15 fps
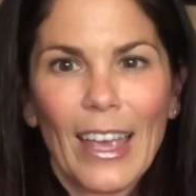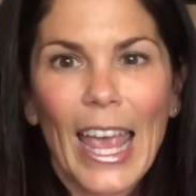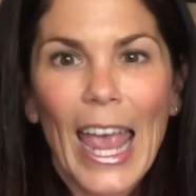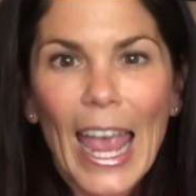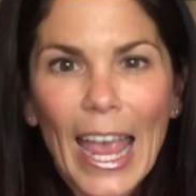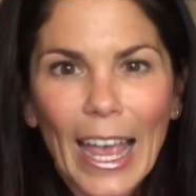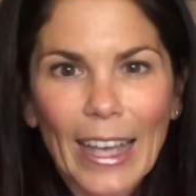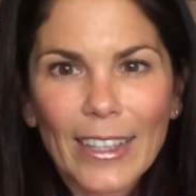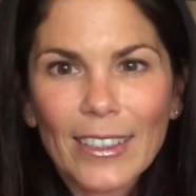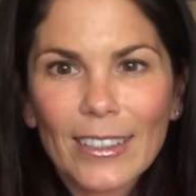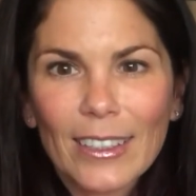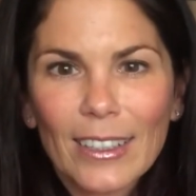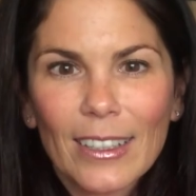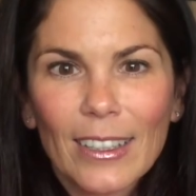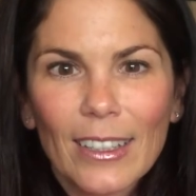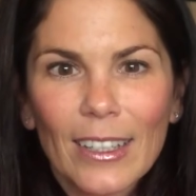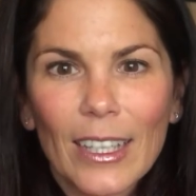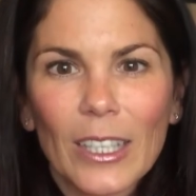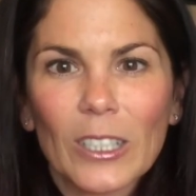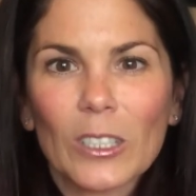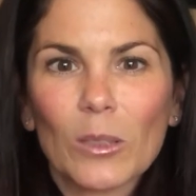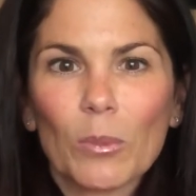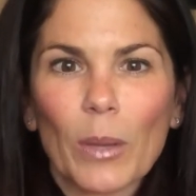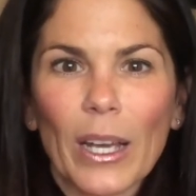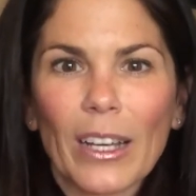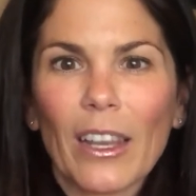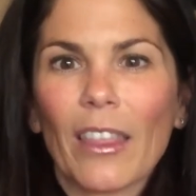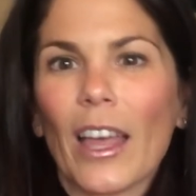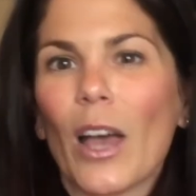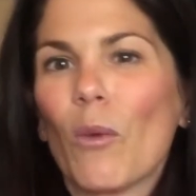And
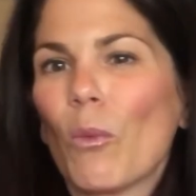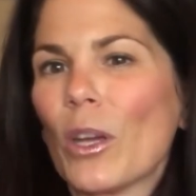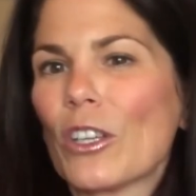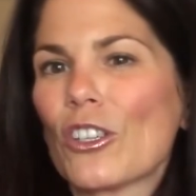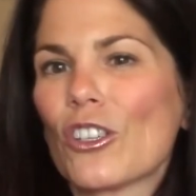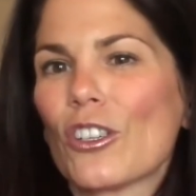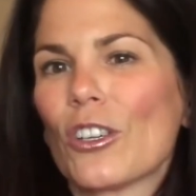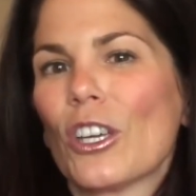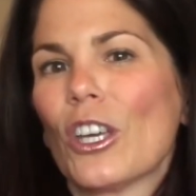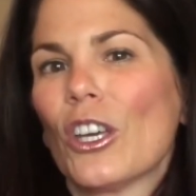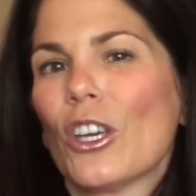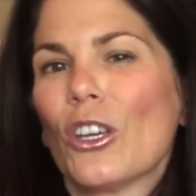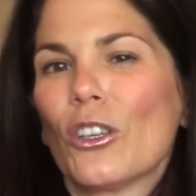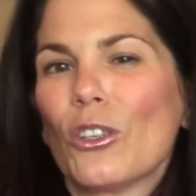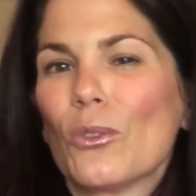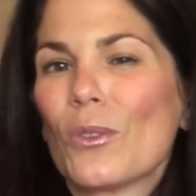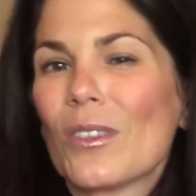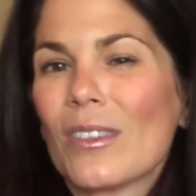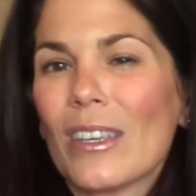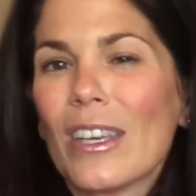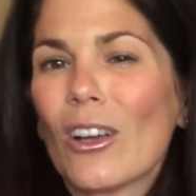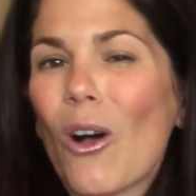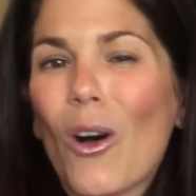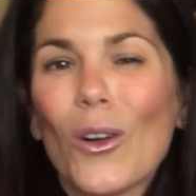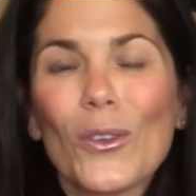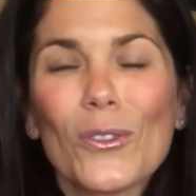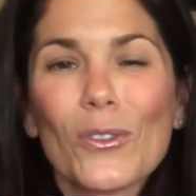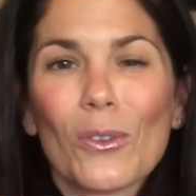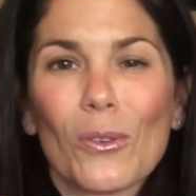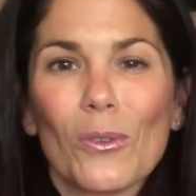expect that which you seek
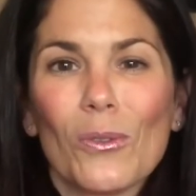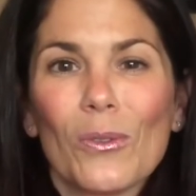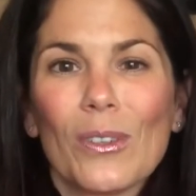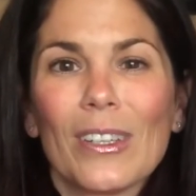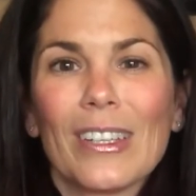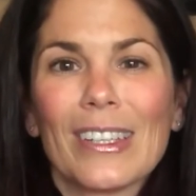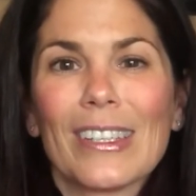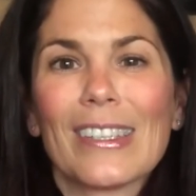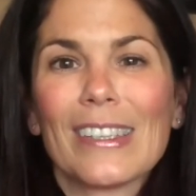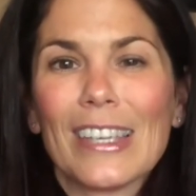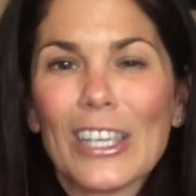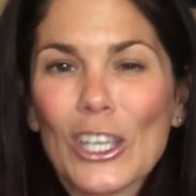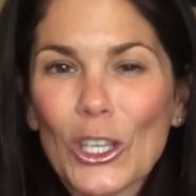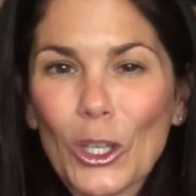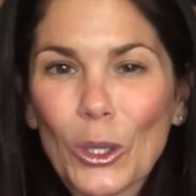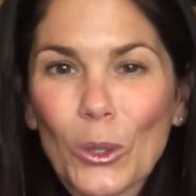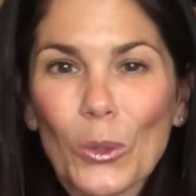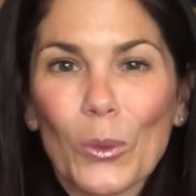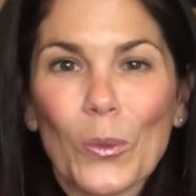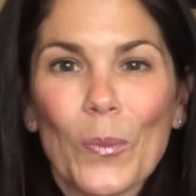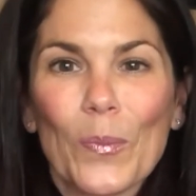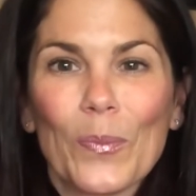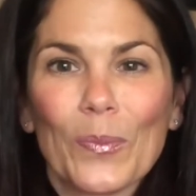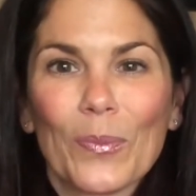also is seeking you.